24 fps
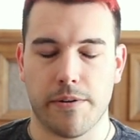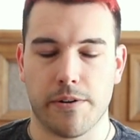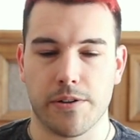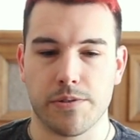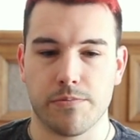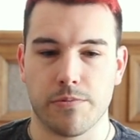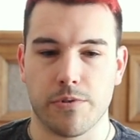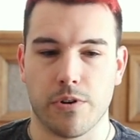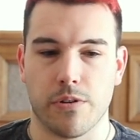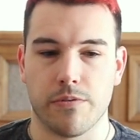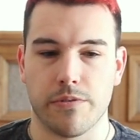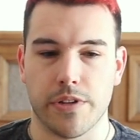
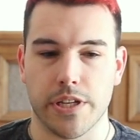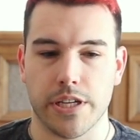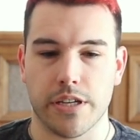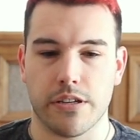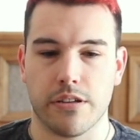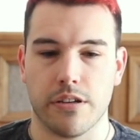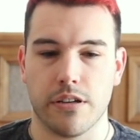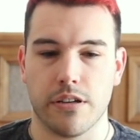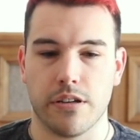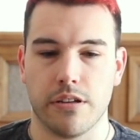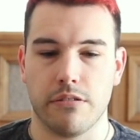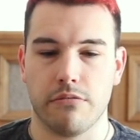parents were on
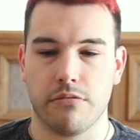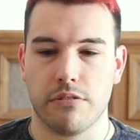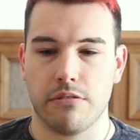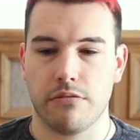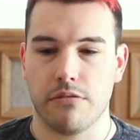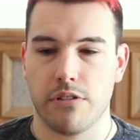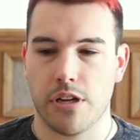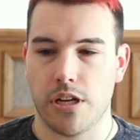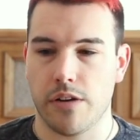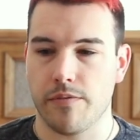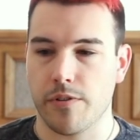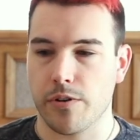like a
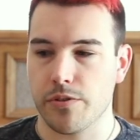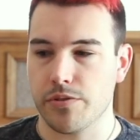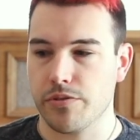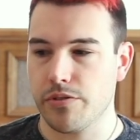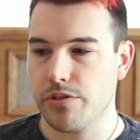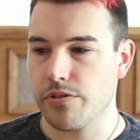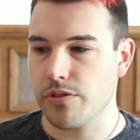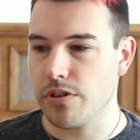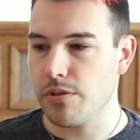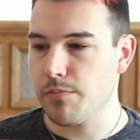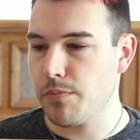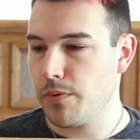anniversary
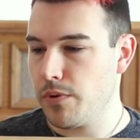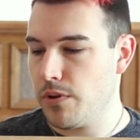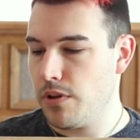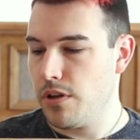trip.